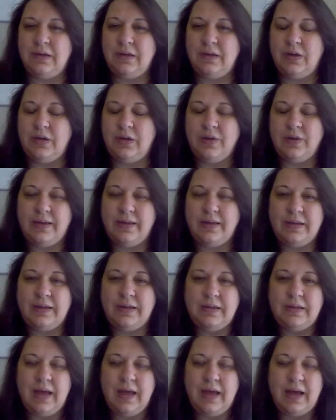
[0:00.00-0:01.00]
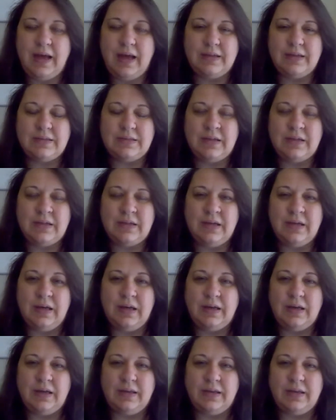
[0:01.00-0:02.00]
They didn't ask,
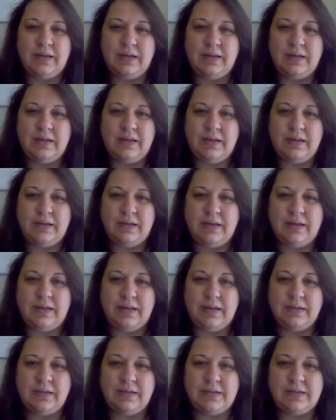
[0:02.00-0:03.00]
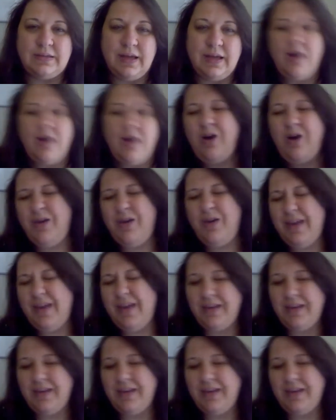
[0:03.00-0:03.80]
they didn't say, oh yeah,